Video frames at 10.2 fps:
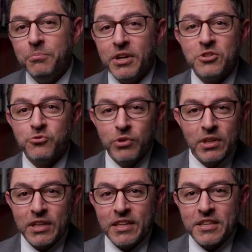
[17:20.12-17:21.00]
But it's
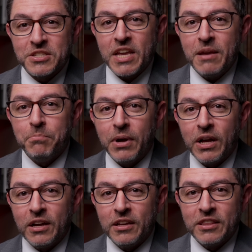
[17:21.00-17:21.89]
really the same
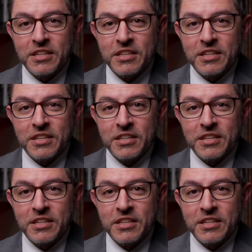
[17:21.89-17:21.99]
bug